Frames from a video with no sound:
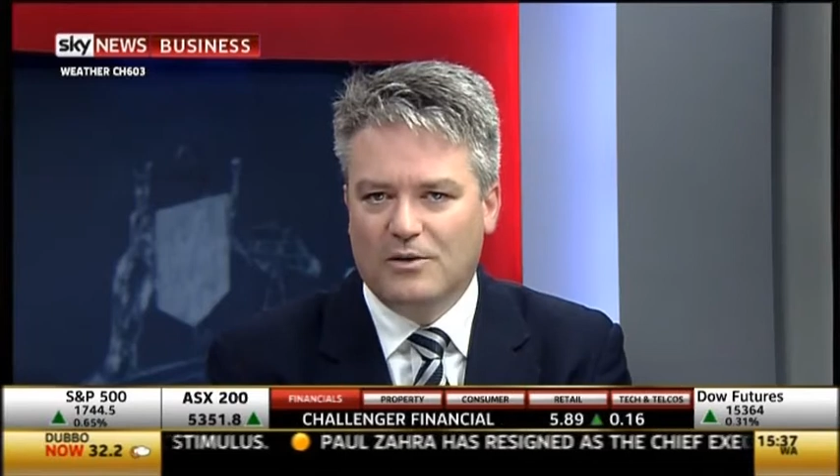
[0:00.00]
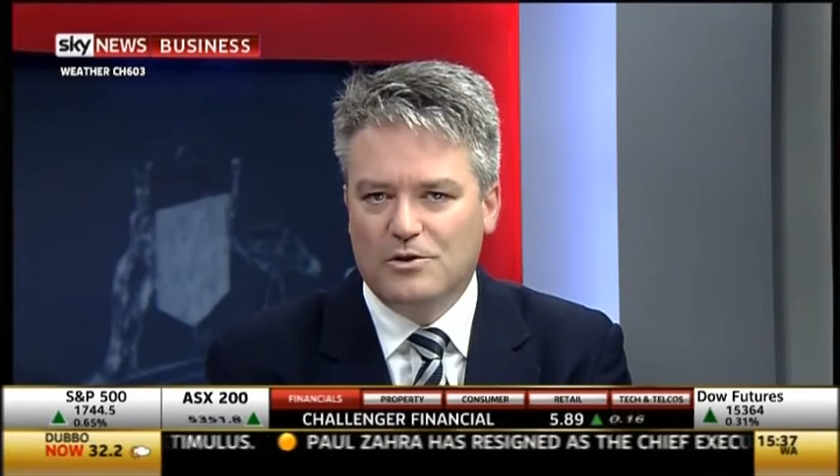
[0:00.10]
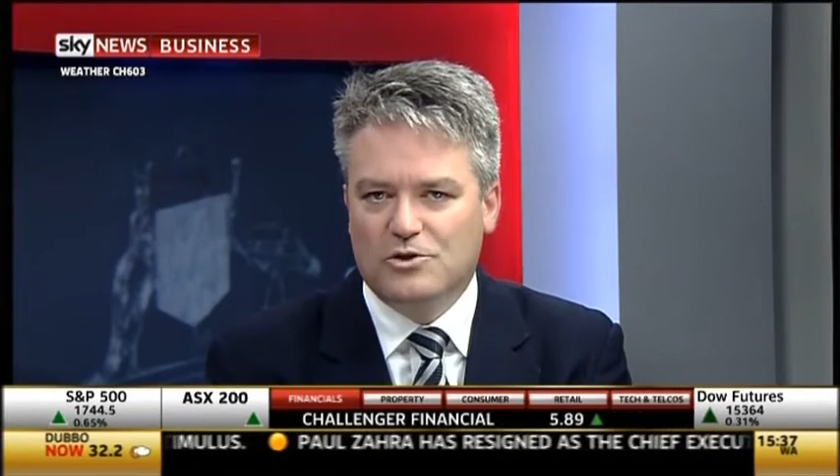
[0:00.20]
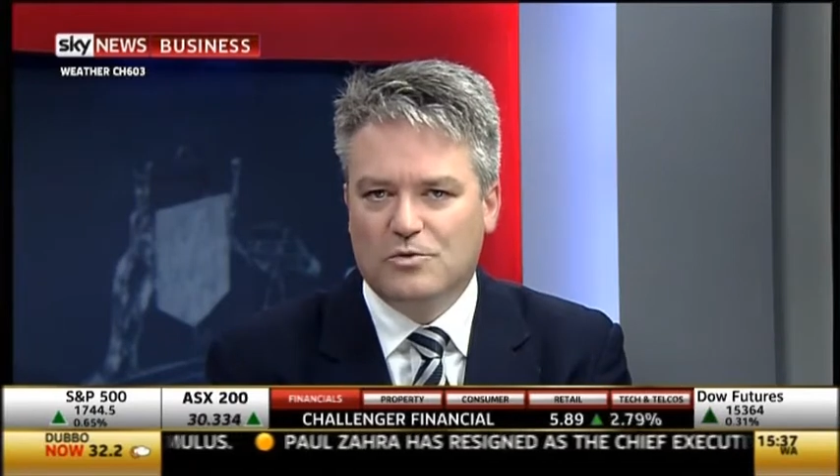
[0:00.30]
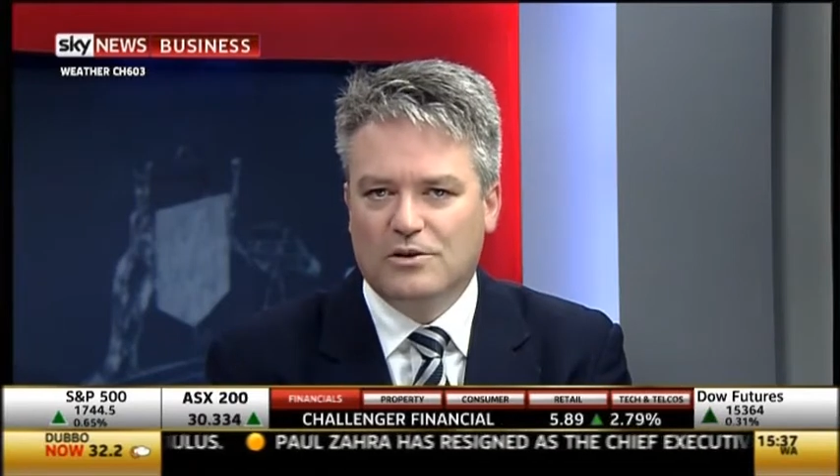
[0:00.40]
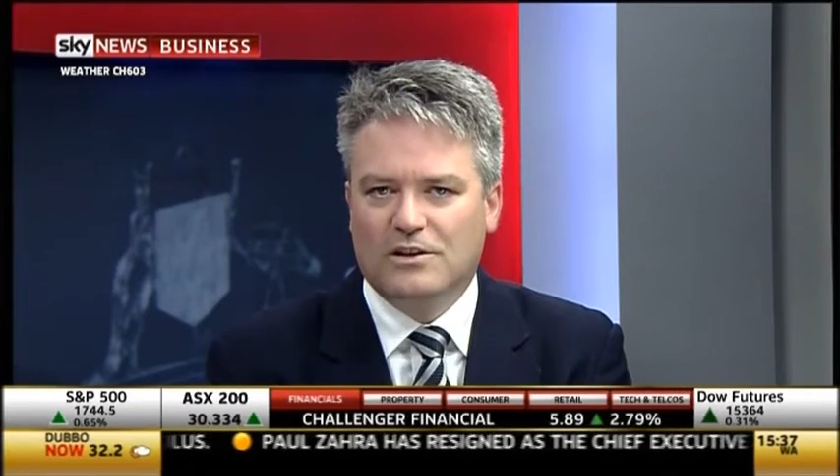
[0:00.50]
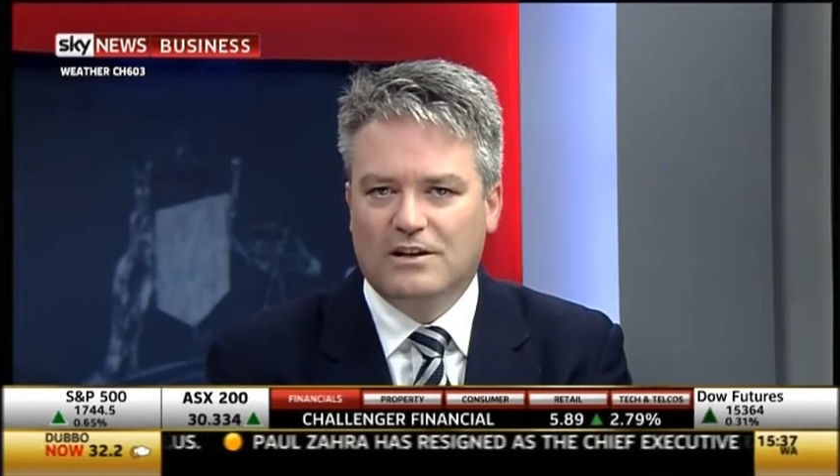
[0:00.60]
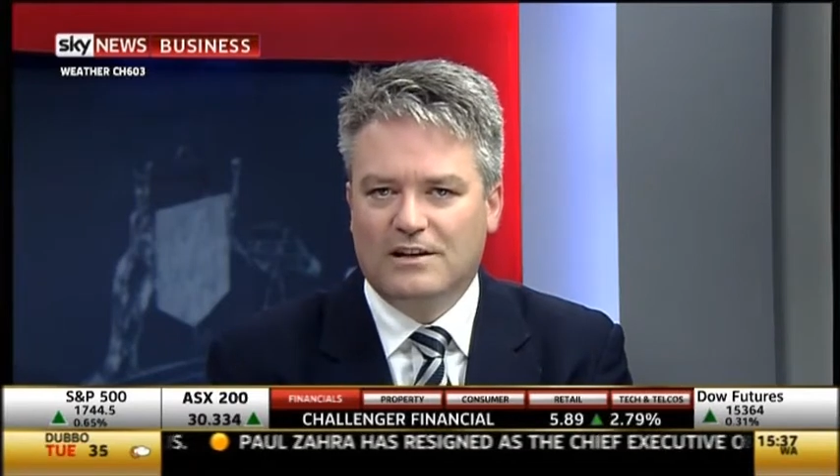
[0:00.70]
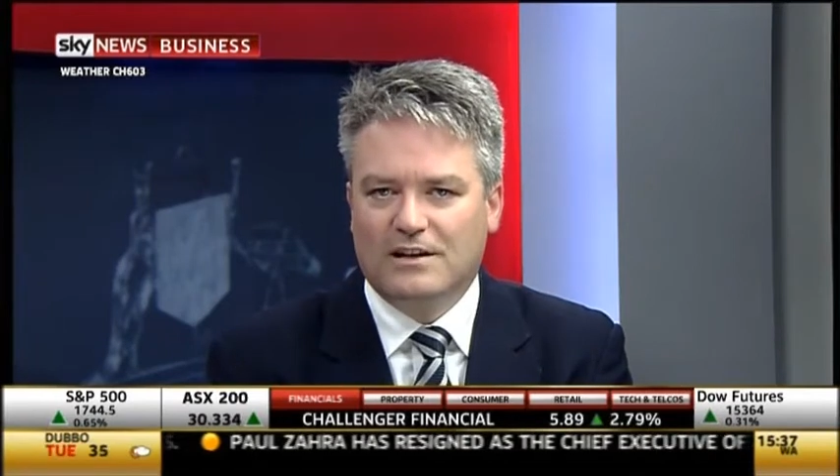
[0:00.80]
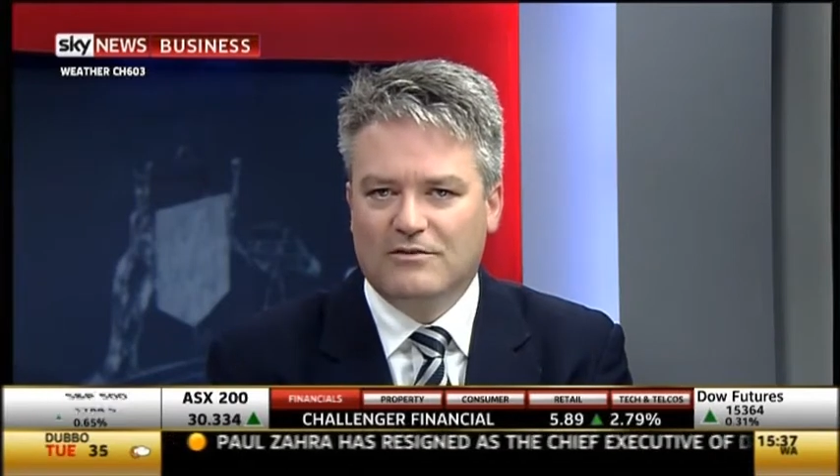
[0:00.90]
which will
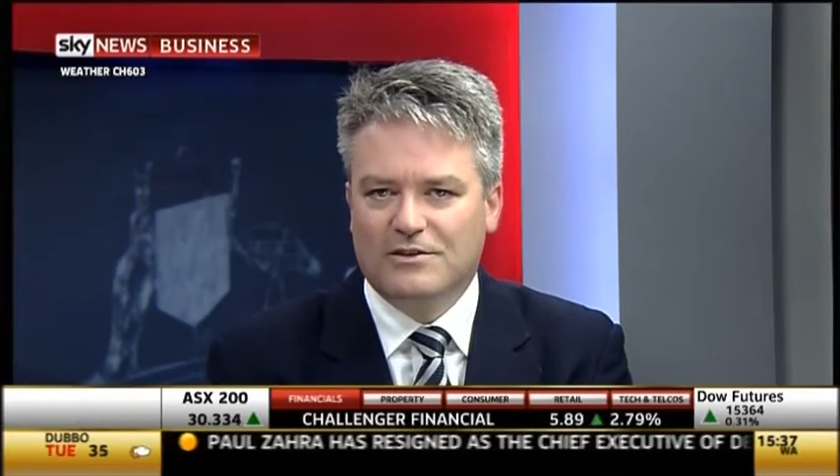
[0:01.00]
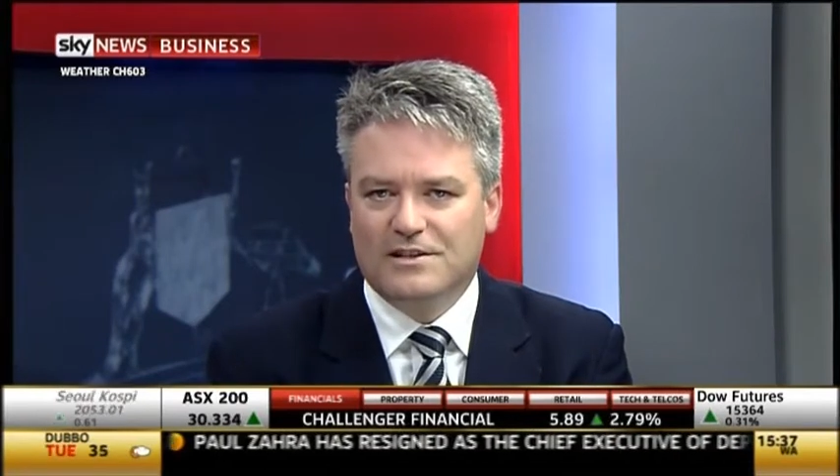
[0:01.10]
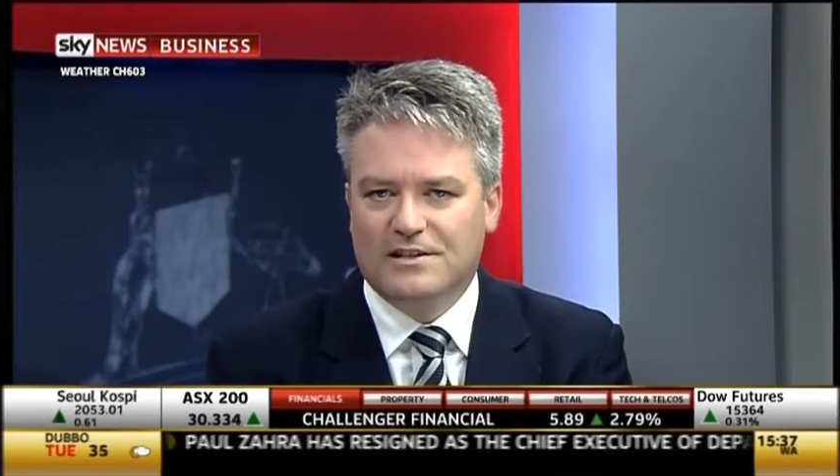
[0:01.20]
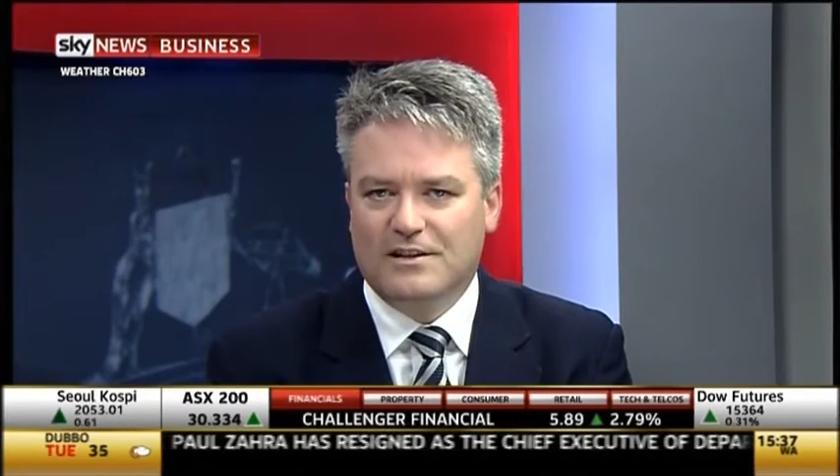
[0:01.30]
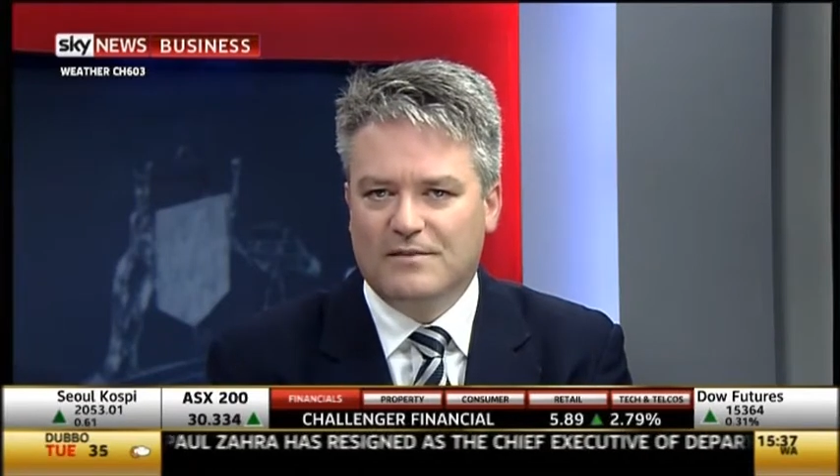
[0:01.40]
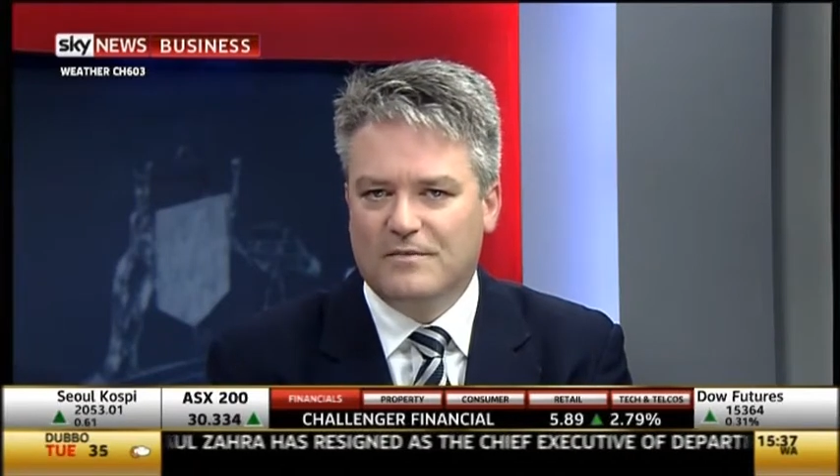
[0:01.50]
give us